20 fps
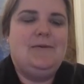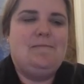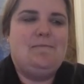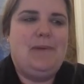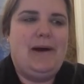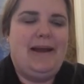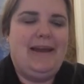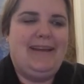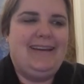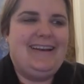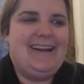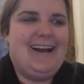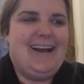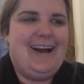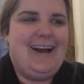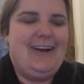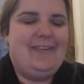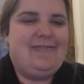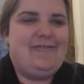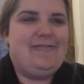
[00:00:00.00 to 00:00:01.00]
But
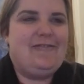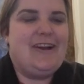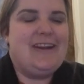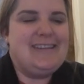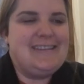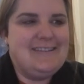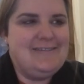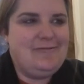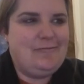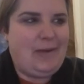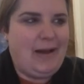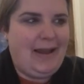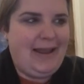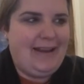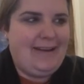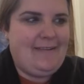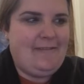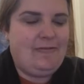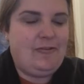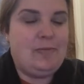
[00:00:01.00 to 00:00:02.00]
a friend of
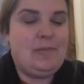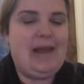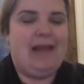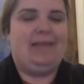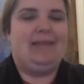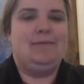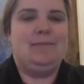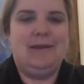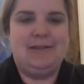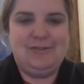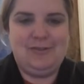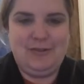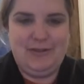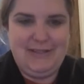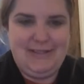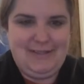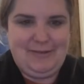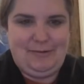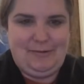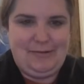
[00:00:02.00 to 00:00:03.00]
mine from elementary
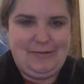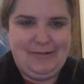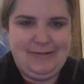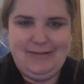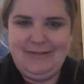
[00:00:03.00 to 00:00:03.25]
school,